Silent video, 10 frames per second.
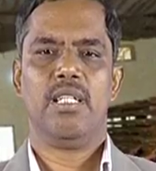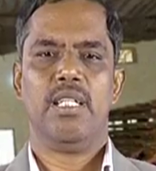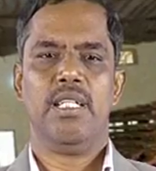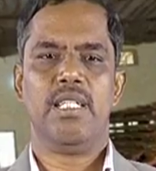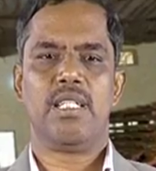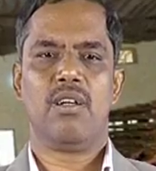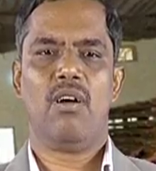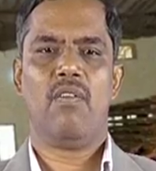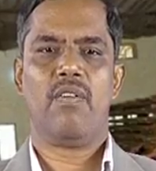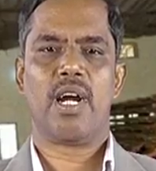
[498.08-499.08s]
ingestion
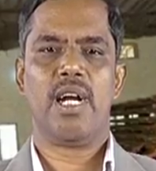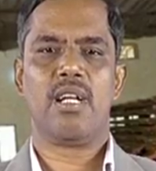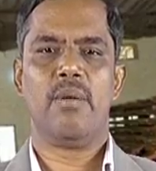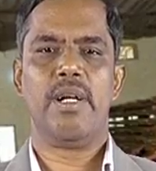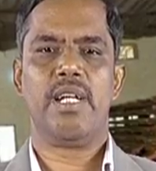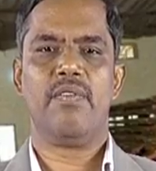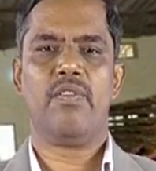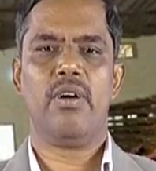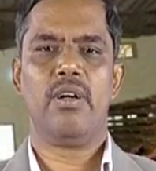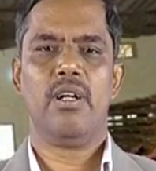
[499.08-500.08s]
of contaminated
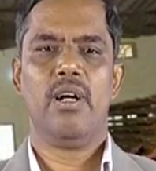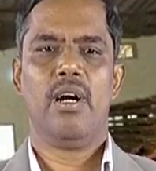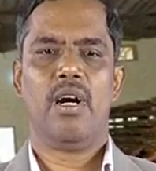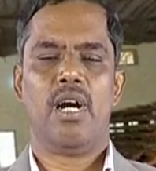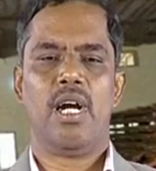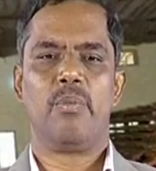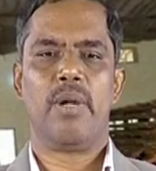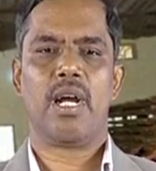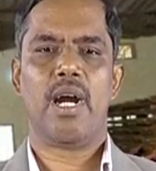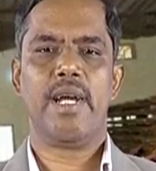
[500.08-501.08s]
food and
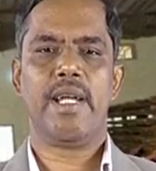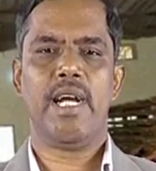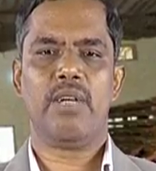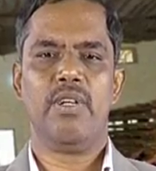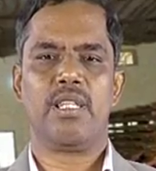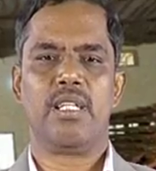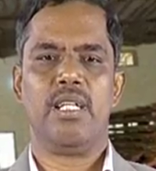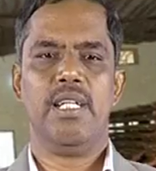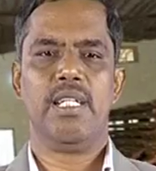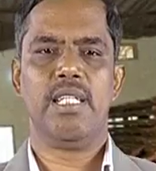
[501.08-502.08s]
by contact with
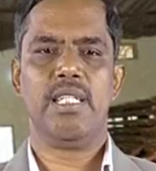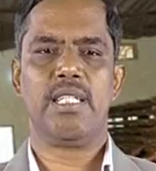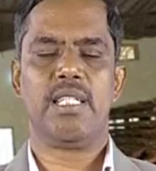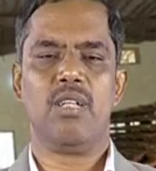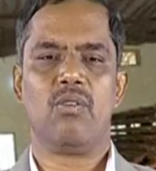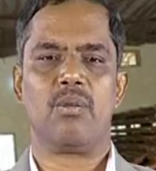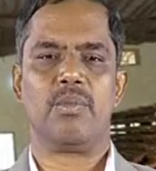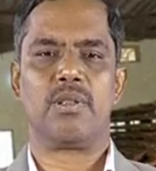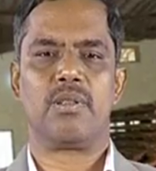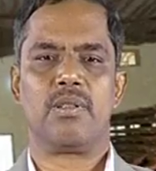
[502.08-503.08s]
diseased
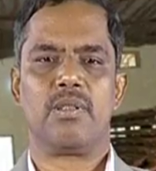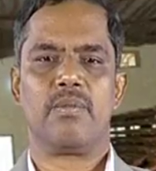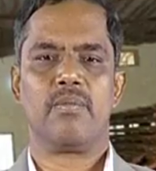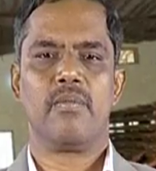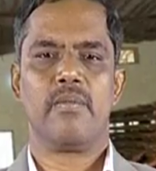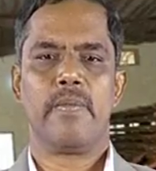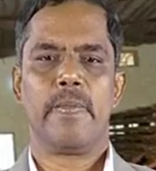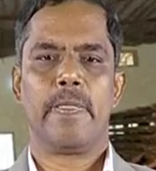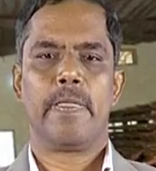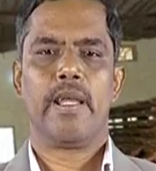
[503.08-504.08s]
silkworms.
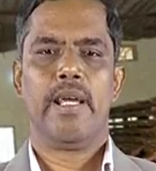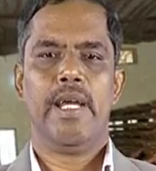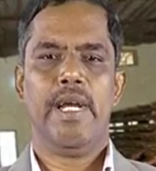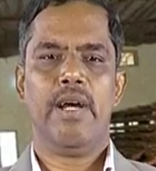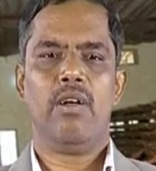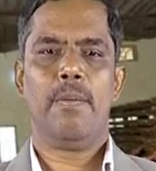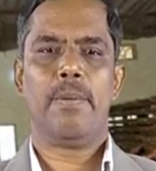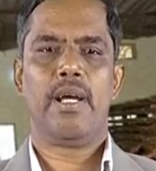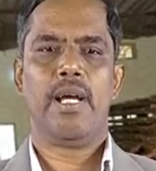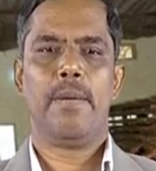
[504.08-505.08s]
He developed
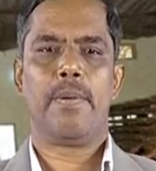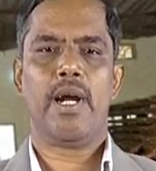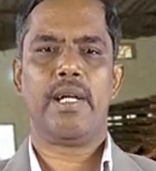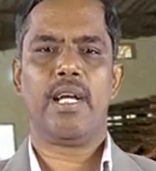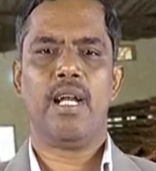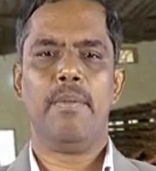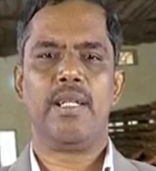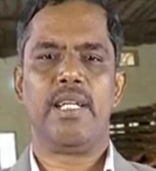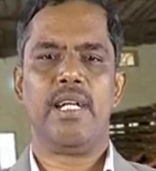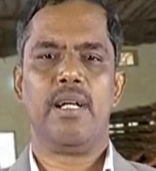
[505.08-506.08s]
a practical
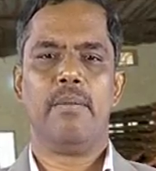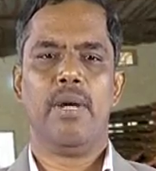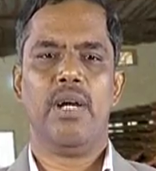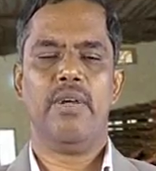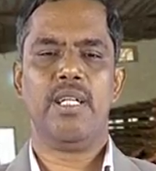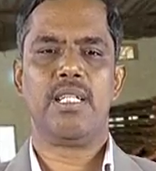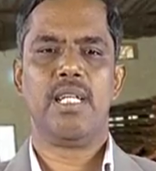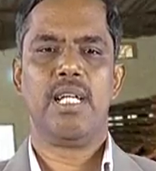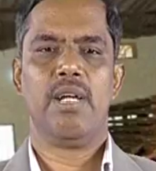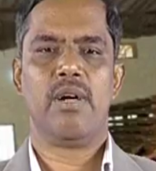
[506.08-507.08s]
method by which
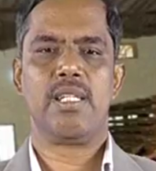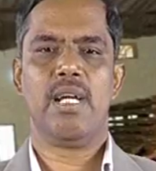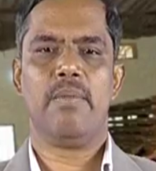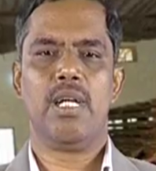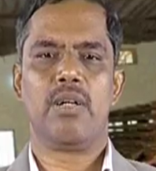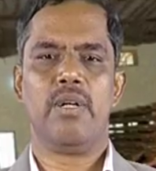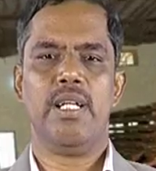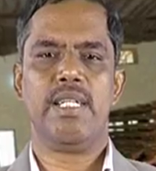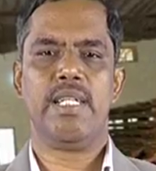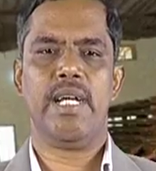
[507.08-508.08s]
he was able to
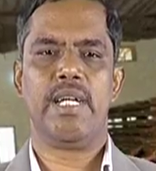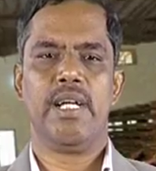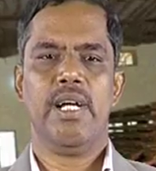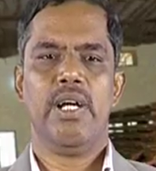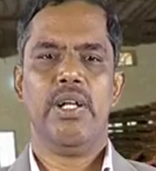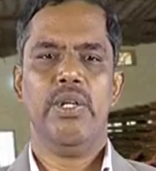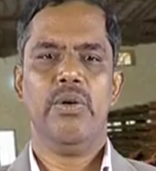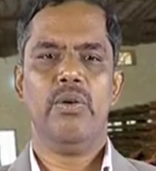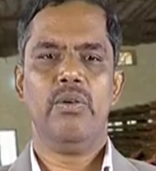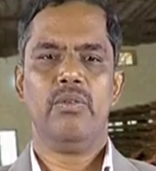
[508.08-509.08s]
initiate
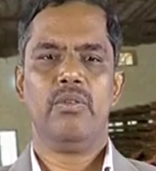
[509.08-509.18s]
new